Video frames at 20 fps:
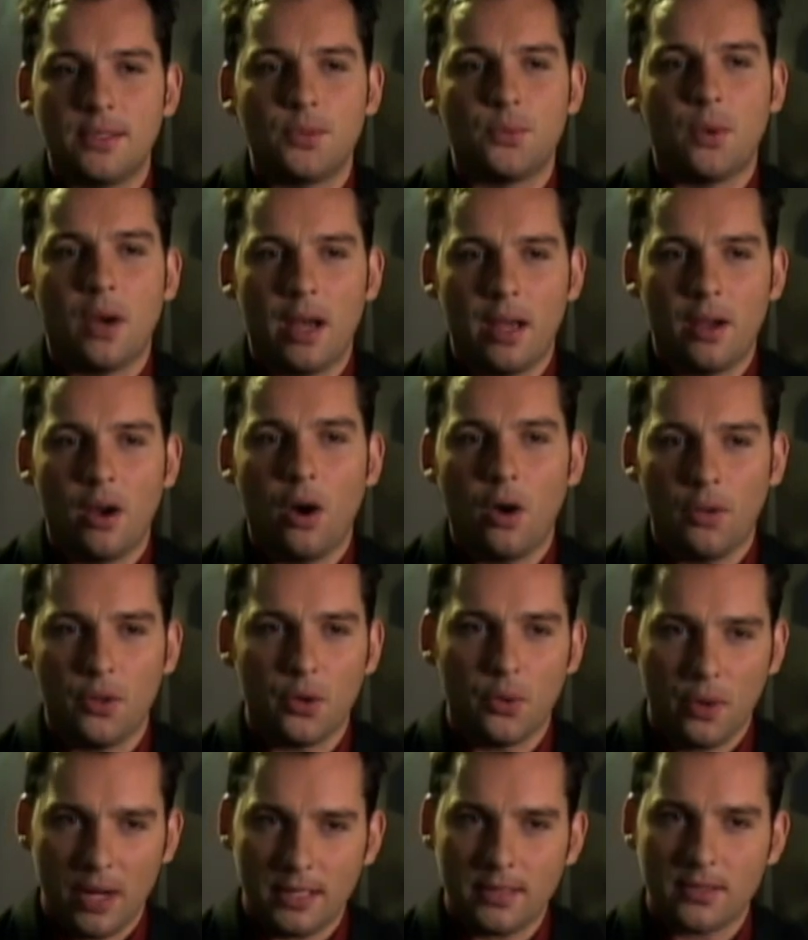is why all the
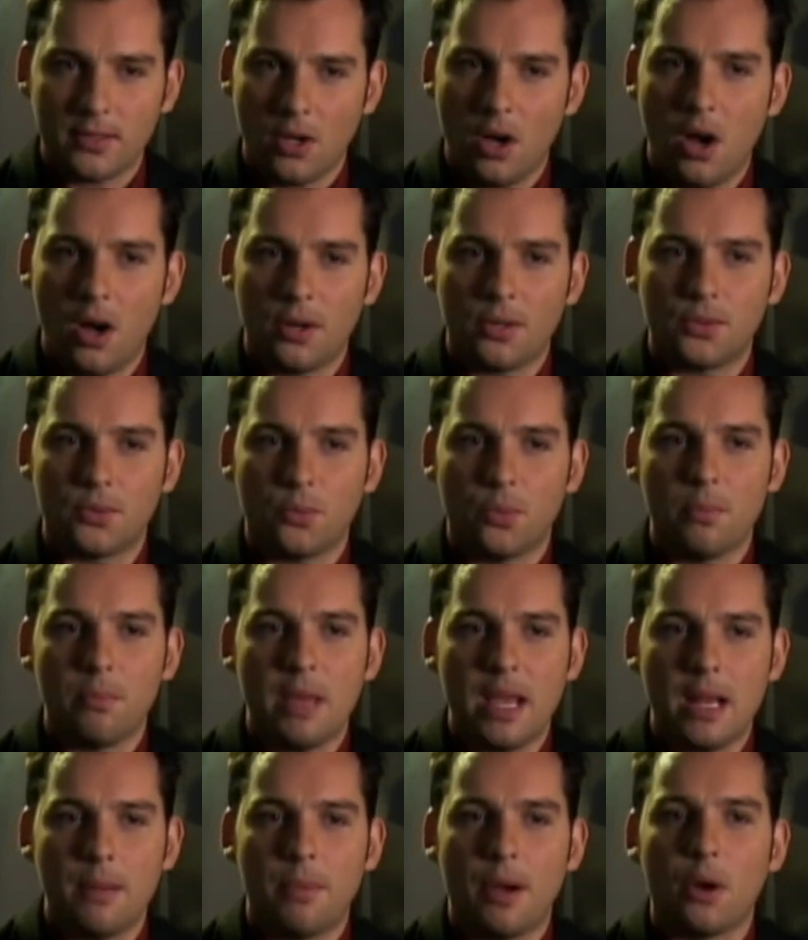great songs were
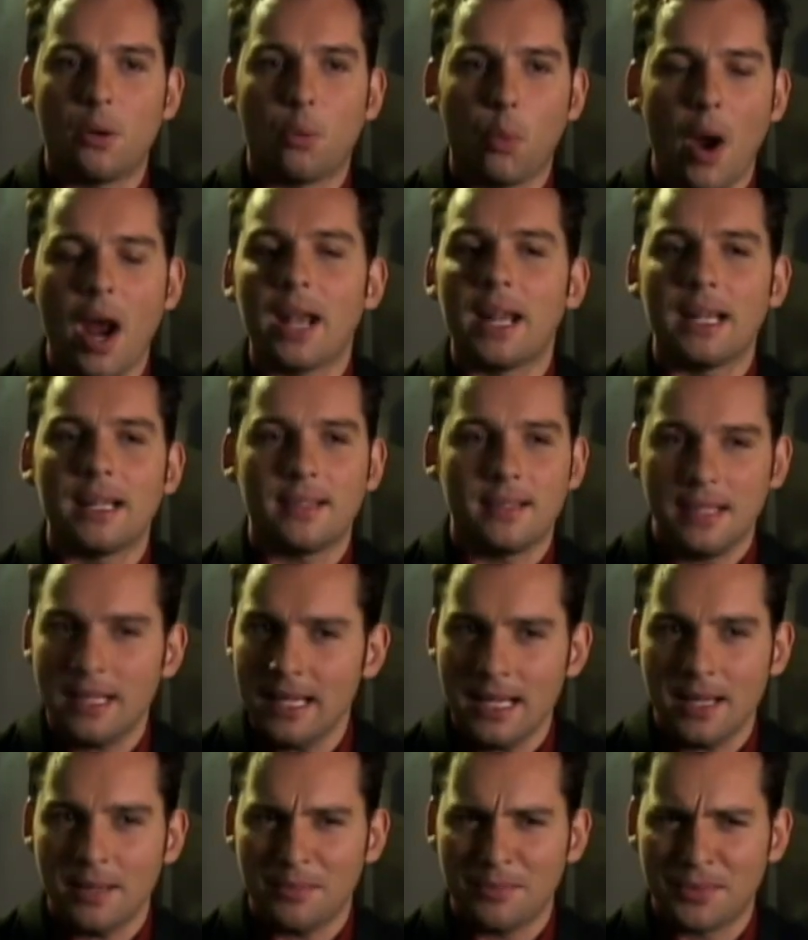made by writing
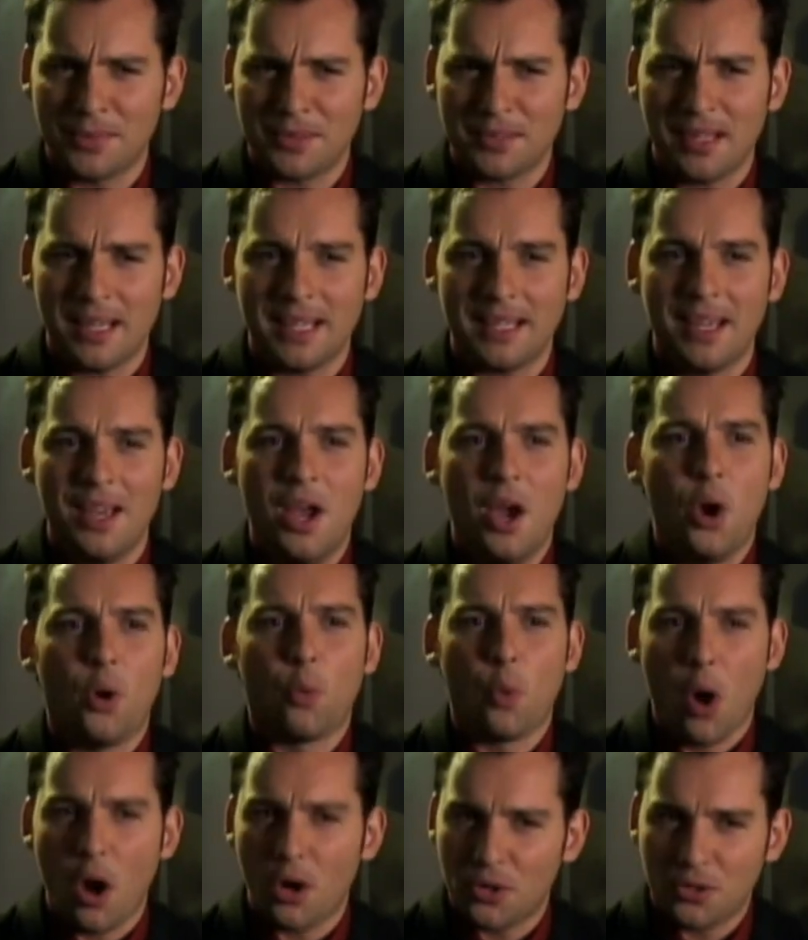teams like
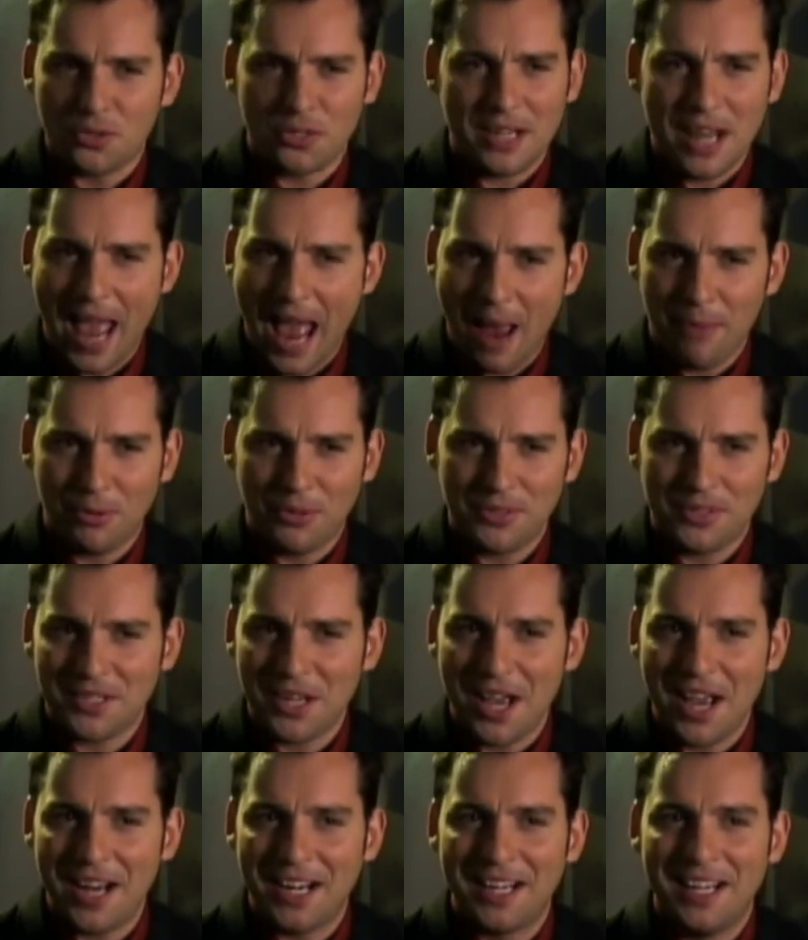Rodgers and
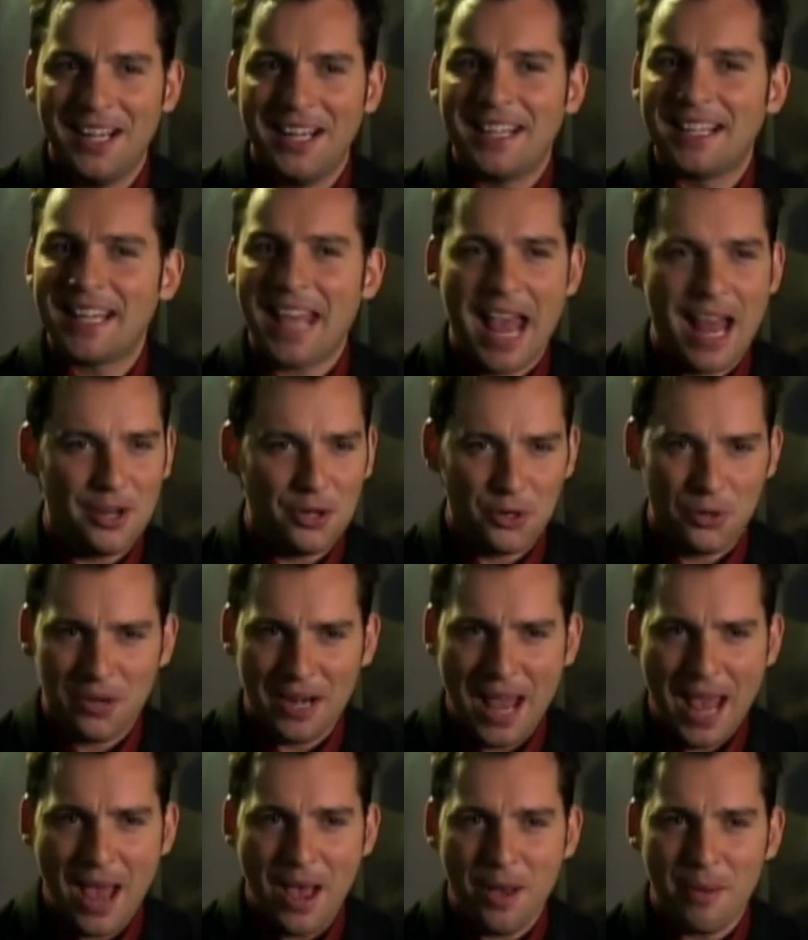Hammerstein, Kander and
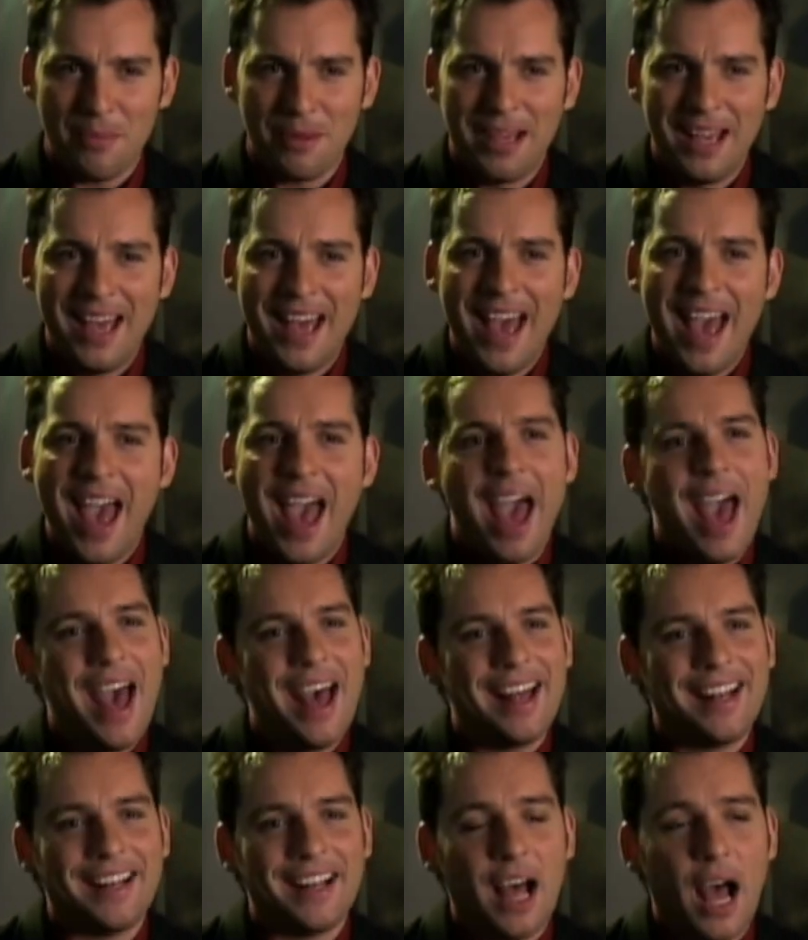Ebb."
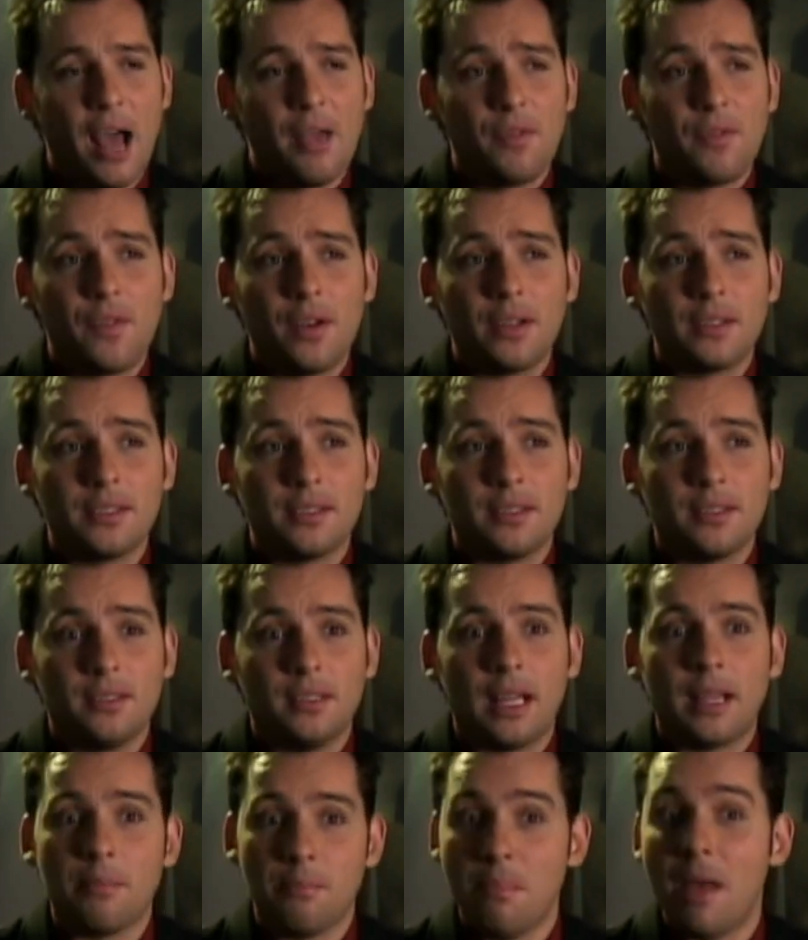And I felt
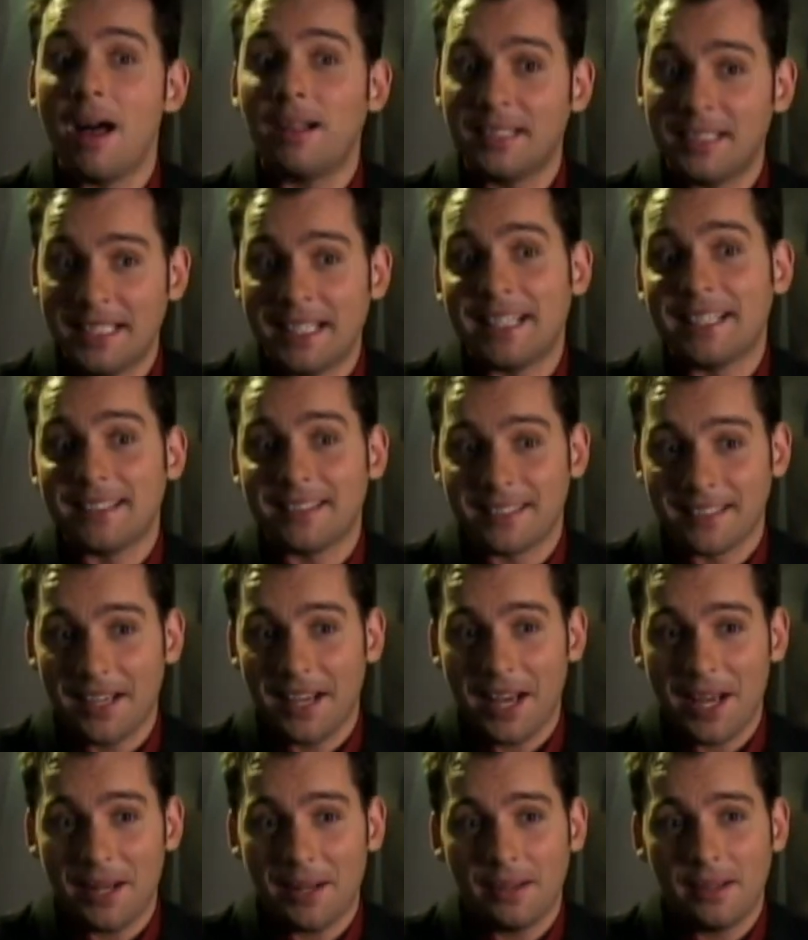like melting
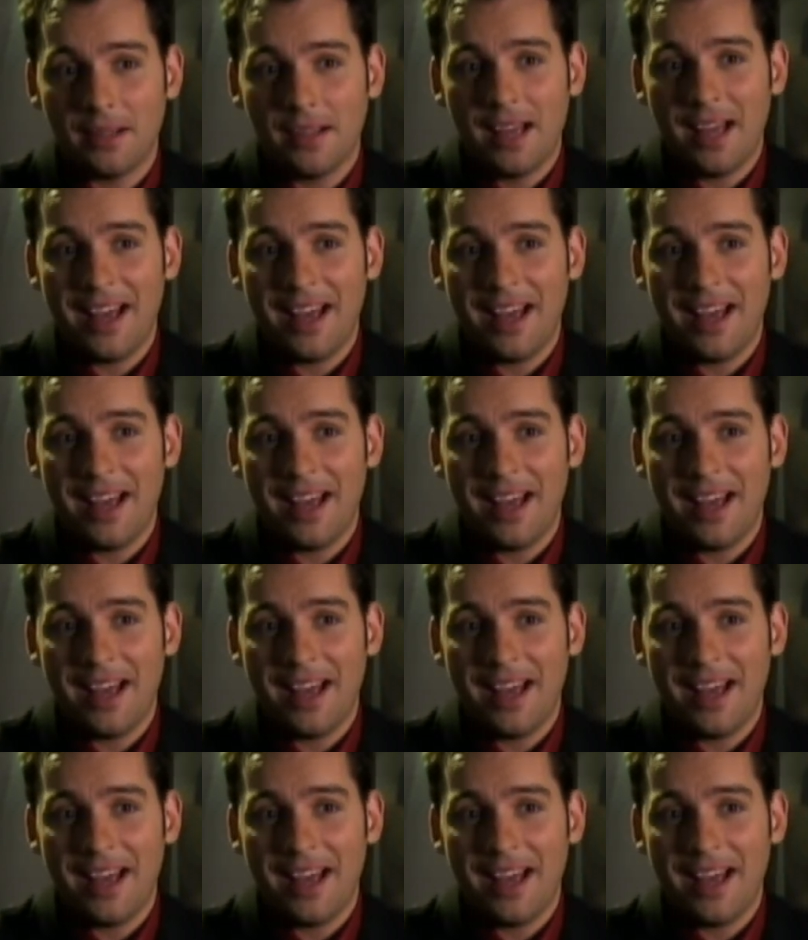inside